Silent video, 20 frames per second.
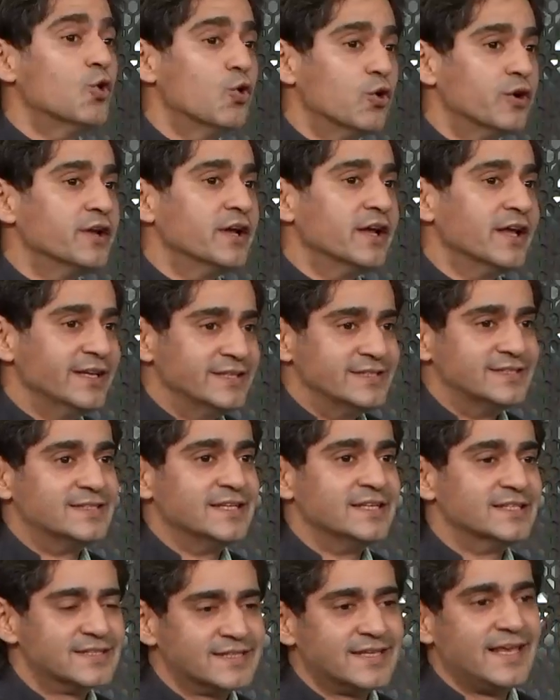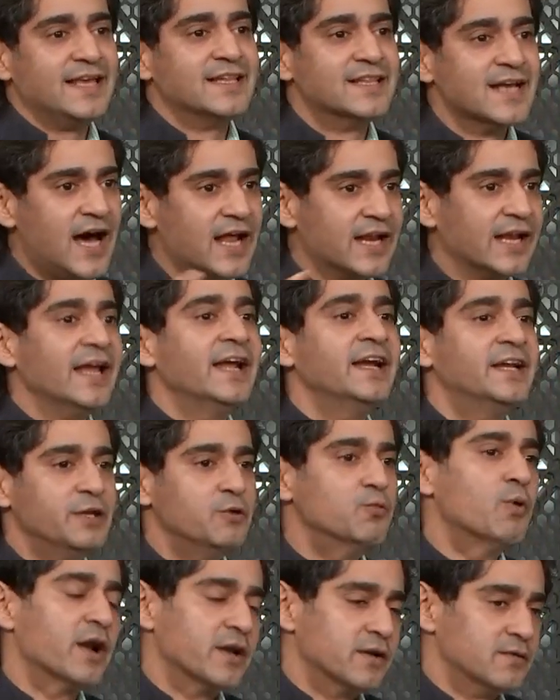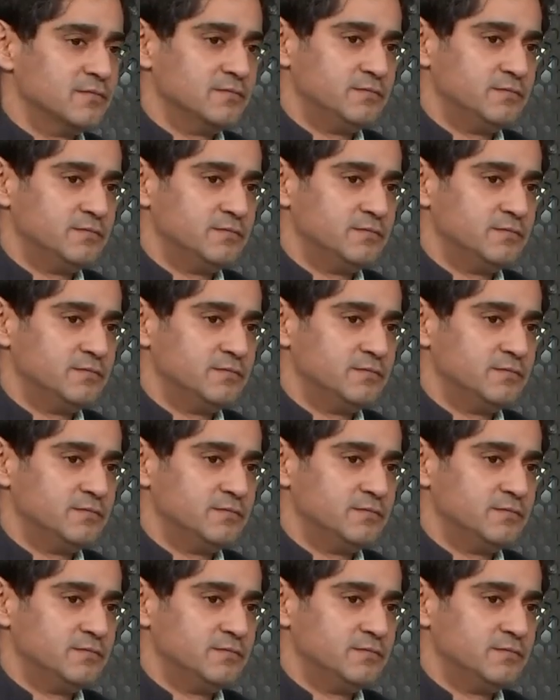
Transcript: good is this Kedar 81?